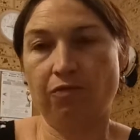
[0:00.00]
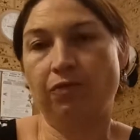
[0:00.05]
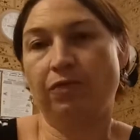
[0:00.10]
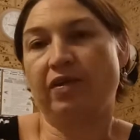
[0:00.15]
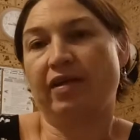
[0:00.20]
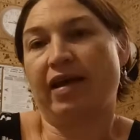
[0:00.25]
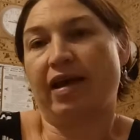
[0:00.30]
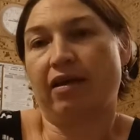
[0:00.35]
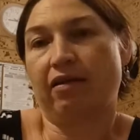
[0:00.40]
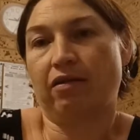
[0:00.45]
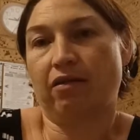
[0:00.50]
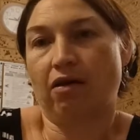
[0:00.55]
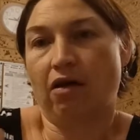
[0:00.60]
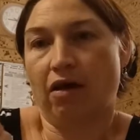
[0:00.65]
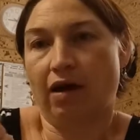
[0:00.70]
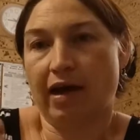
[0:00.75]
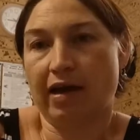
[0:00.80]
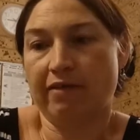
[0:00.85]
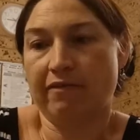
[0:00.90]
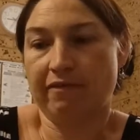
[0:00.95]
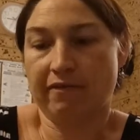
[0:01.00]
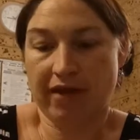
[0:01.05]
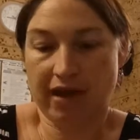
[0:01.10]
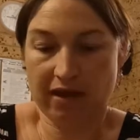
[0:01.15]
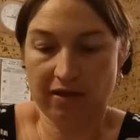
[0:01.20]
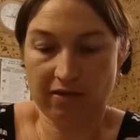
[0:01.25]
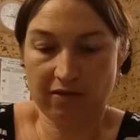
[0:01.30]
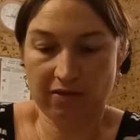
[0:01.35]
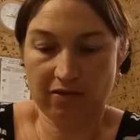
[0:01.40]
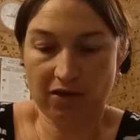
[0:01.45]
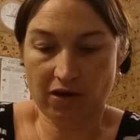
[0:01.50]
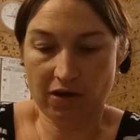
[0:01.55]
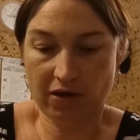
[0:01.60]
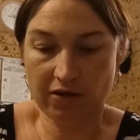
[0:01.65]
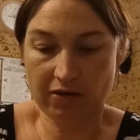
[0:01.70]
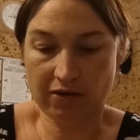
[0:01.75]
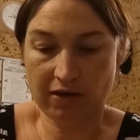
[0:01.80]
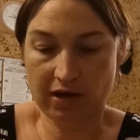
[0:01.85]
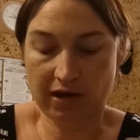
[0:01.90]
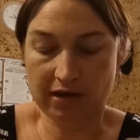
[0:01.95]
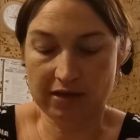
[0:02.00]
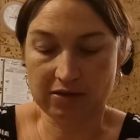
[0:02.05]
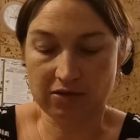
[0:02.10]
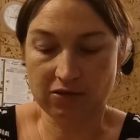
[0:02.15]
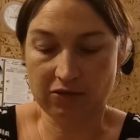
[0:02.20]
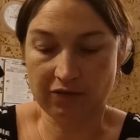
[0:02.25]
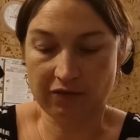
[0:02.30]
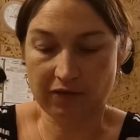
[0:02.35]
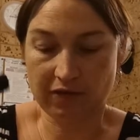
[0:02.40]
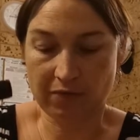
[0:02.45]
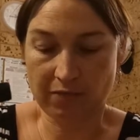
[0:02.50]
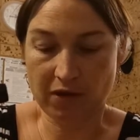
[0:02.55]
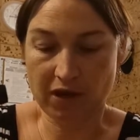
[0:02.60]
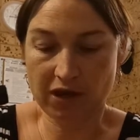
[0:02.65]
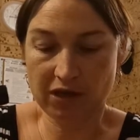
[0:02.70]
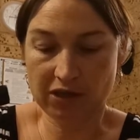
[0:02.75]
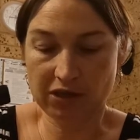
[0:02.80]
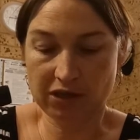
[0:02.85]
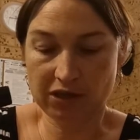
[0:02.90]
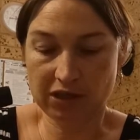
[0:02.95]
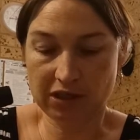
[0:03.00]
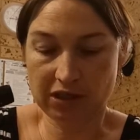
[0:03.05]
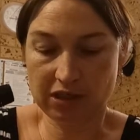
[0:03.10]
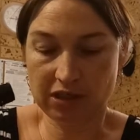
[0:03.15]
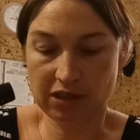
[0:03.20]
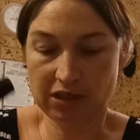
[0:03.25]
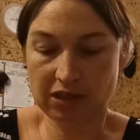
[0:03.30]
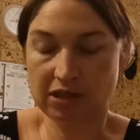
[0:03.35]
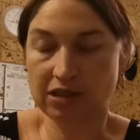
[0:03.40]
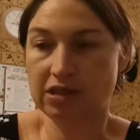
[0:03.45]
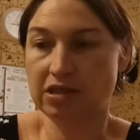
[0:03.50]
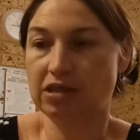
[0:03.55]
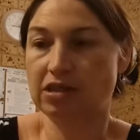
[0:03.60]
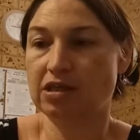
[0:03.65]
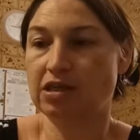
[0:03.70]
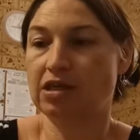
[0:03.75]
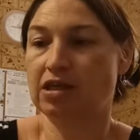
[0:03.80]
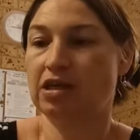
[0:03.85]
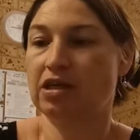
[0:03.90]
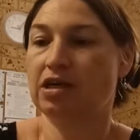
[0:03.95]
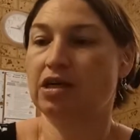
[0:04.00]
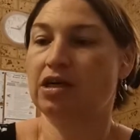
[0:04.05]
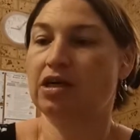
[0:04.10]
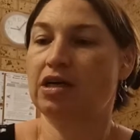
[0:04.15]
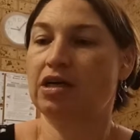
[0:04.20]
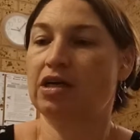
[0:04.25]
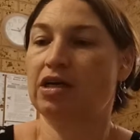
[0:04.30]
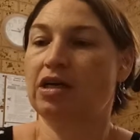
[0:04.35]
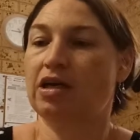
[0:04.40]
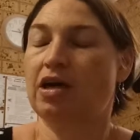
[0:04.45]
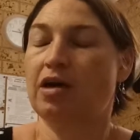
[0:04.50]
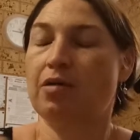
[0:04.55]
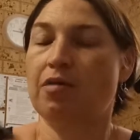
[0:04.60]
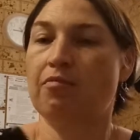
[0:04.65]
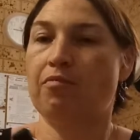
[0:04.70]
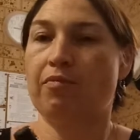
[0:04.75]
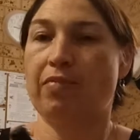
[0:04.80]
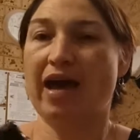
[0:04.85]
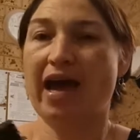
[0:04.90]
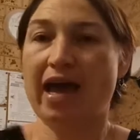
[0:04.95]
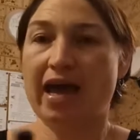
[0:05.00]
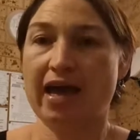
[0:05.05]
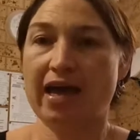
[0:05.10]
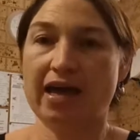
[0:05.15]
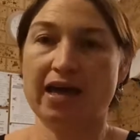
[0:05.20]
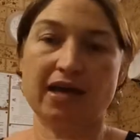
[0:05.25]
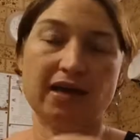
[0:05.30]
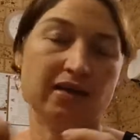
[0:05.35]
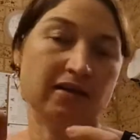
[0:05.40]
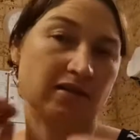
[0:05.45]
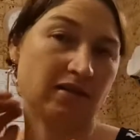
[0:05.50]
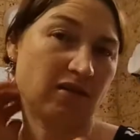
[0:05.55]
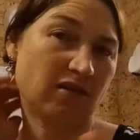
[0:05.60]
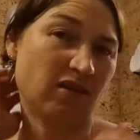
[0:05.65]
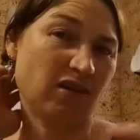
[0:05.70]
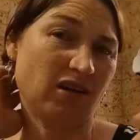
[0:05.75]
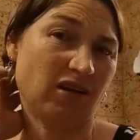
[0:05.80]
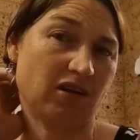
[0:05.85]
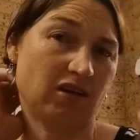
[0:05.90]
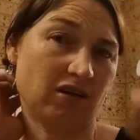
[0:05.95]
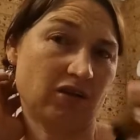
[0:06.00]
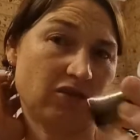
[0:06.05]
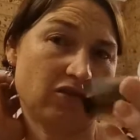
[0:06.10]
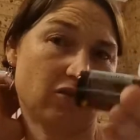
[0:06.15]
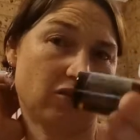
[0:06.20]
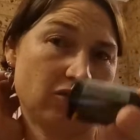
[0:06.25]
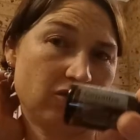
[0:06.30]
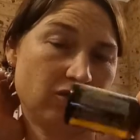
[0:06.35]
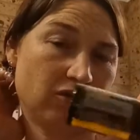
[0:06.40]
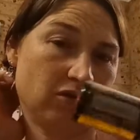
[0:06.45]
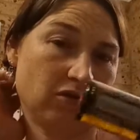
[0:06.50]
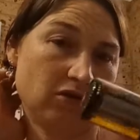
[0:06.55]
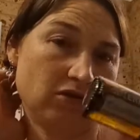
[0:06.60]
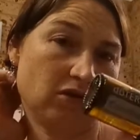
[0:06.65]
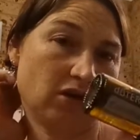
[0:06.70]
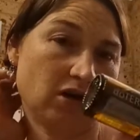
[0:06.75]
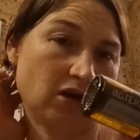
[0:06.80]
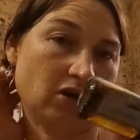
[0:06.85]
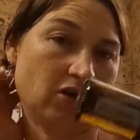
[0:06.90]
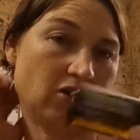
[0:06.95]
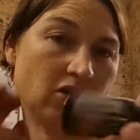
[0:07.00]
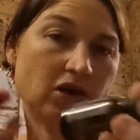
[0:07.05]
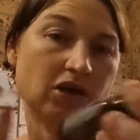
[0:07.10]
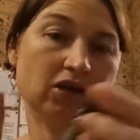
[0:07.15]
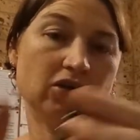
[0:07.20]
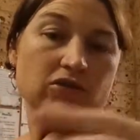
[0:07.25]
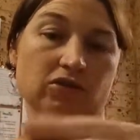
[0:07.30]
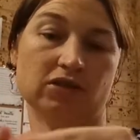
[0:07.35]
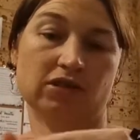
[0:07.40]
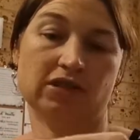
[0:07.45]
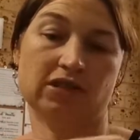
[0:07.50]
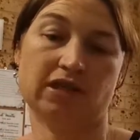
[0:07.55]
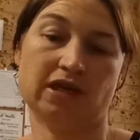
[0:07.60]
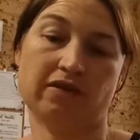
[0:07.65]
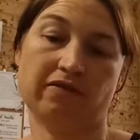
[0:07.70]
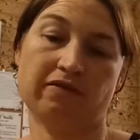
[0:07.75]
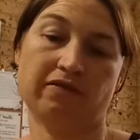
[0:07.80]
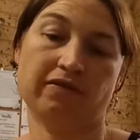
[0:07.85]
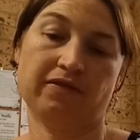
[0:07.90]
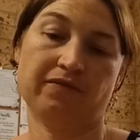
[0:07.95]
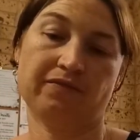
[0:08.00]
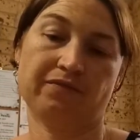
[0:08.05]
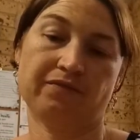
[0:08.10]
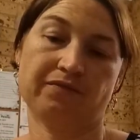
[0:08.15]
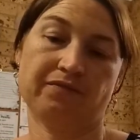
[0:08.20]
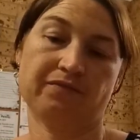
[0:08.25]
without the high effects. So it's good for emotions, pain. It's got it's got a lot of good stuff.